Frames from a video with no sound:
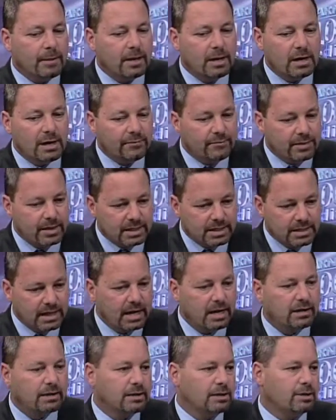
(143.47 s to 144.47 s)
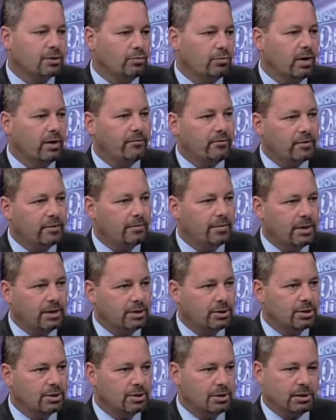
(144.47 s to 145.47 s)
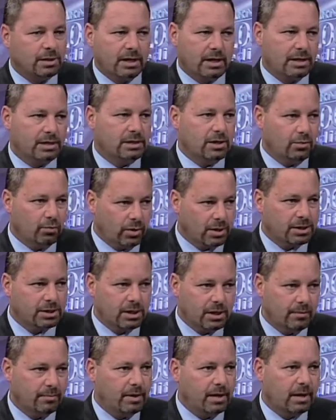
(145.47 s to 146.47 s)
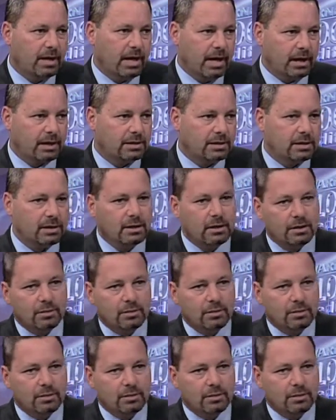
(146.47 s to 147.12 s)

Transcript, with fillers: if they take this away from the beaches, like I said, what's going to be next?